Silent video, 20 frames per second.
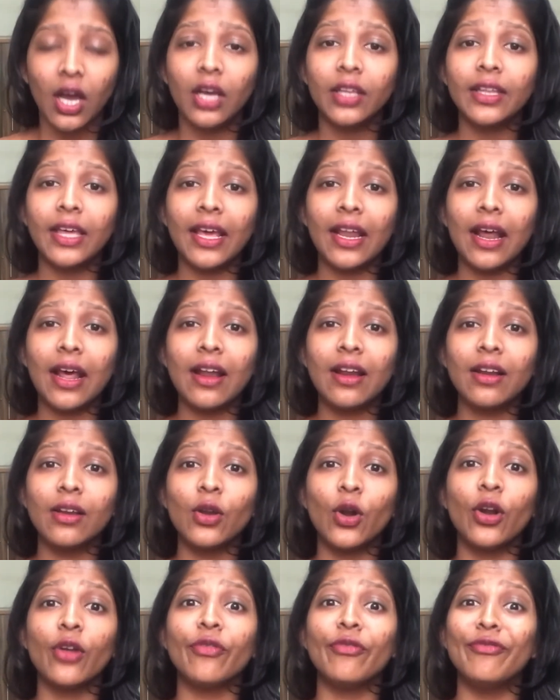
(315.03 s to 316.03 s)
There are a
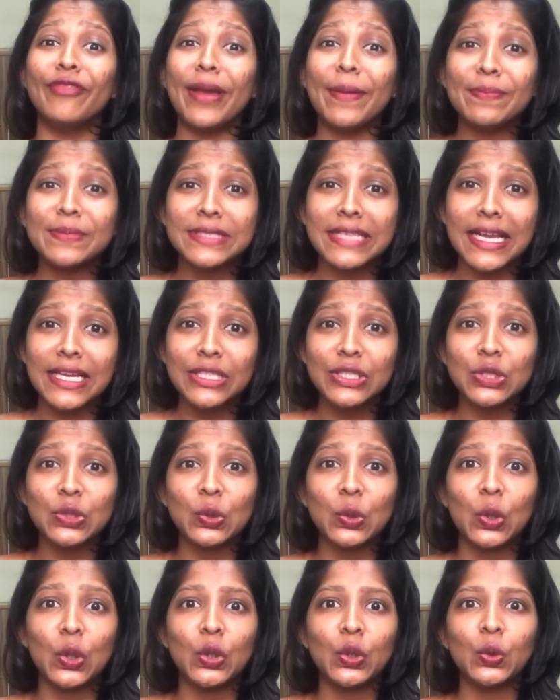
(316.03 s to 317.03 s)
lot of websites to
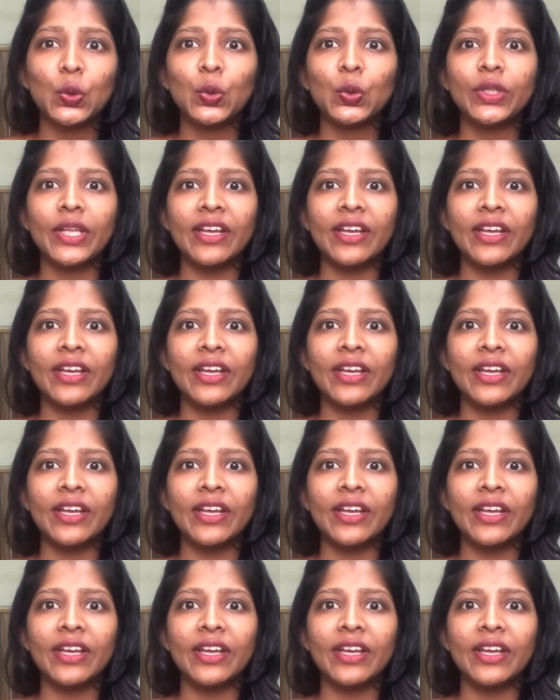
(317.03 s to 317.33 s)
go to.